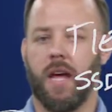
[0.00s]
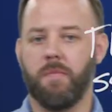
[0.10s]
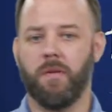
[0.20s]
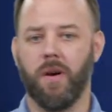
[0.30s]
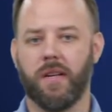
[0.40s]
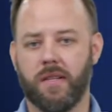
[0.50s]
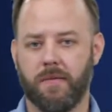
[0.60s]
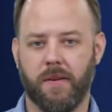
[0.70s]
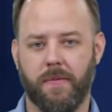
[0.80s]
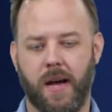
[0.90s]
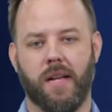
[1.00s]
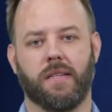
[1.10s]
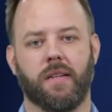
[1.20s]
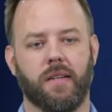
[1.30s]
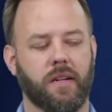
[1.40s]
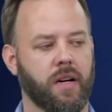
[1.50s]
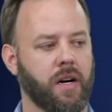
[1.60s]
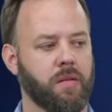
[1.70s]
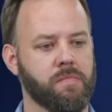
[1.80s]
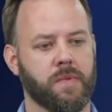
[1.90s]
can be relatively fast.
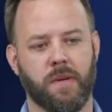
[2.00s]
Um,